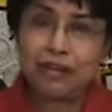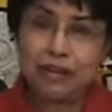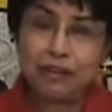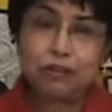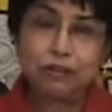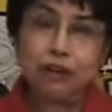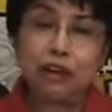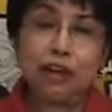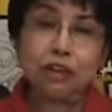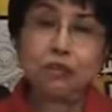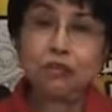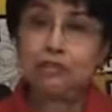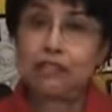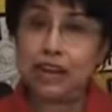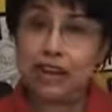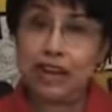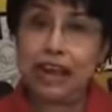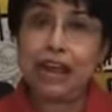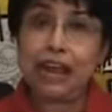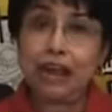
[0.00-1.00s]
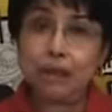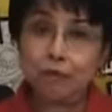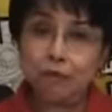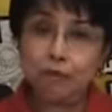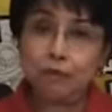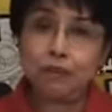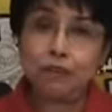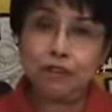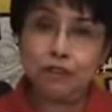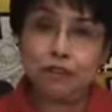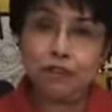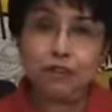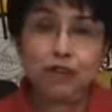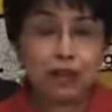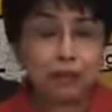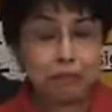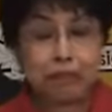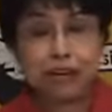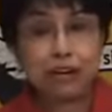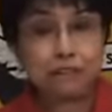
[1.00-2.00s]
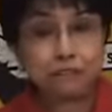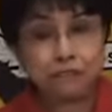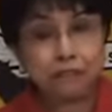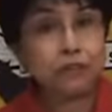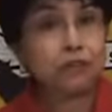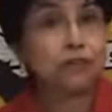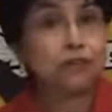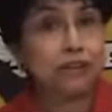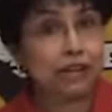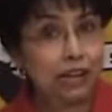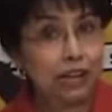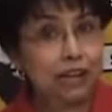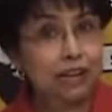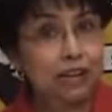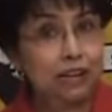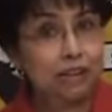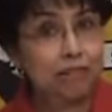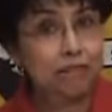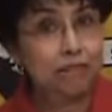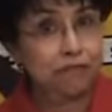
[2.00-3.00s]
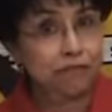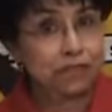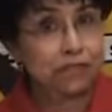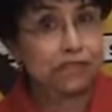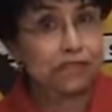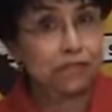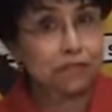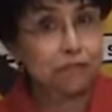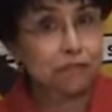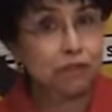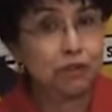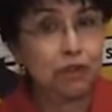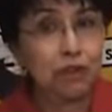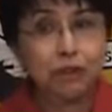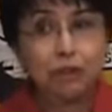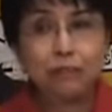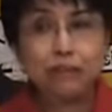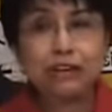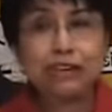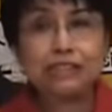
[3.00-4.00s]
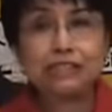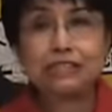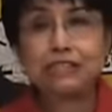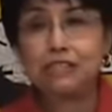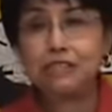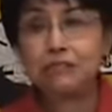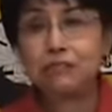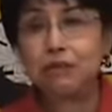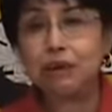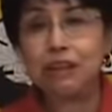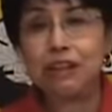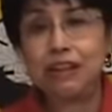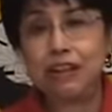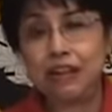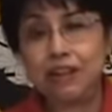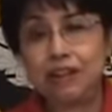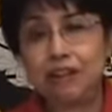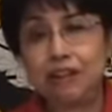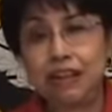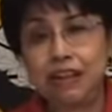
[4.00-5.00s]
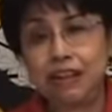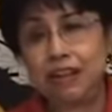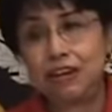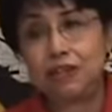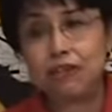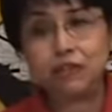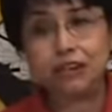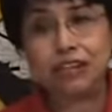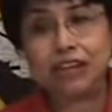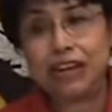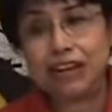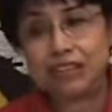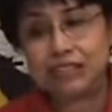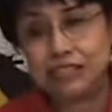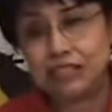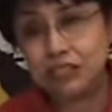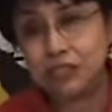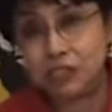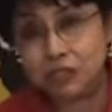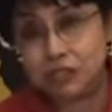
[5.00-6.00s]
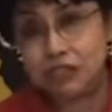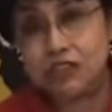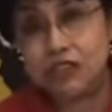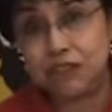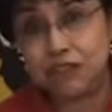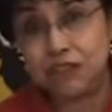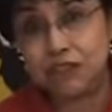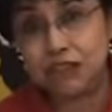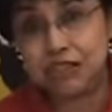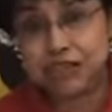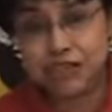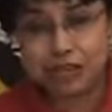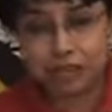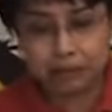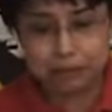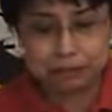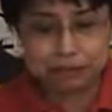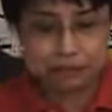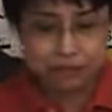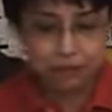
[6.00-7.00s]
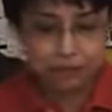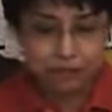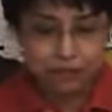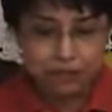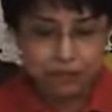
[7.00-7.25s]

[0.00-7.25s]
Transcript: That's why I use an apple, a fruit and a vegetable, because this way they get to taste 2 different types.